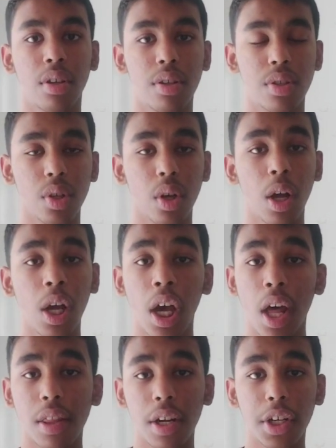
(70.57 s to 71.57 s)
So
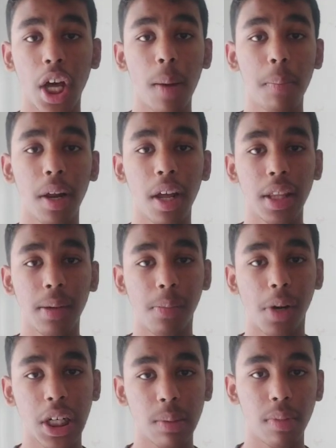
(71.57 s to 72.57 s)
the top layer and the
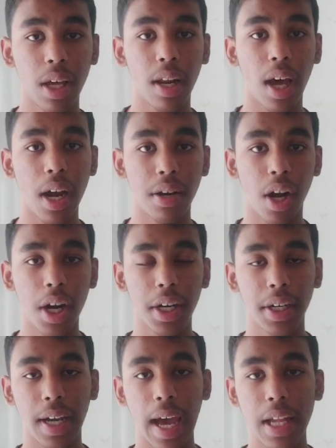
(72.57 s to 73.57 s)
bottom layer are not
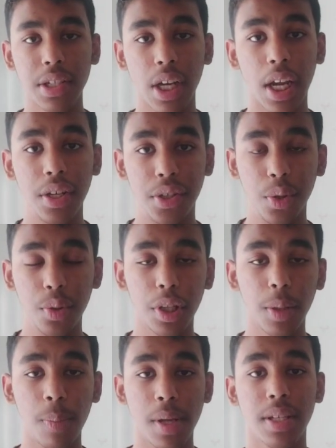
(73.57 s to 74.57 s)
attached, and due to
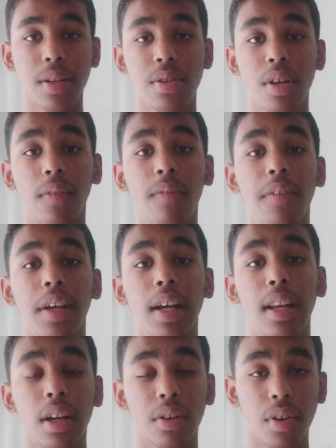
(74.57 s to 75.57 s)
the presence of free
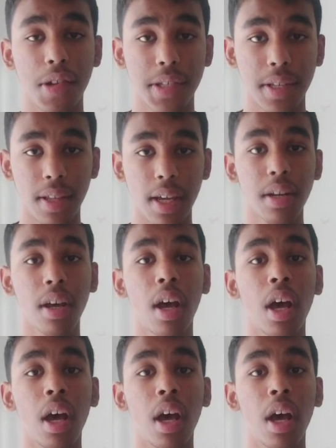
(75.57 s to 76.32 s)
electrons in that,